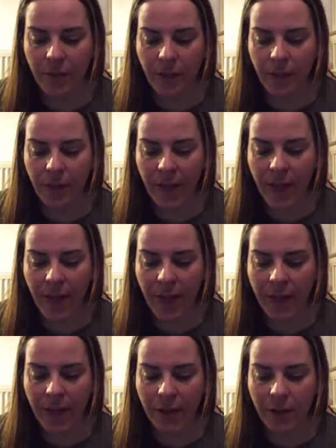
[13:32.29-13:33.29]
feeling that
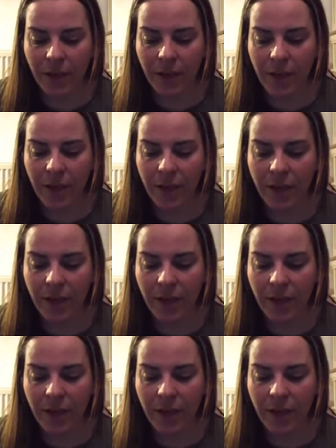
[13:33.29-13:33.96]
area cleared and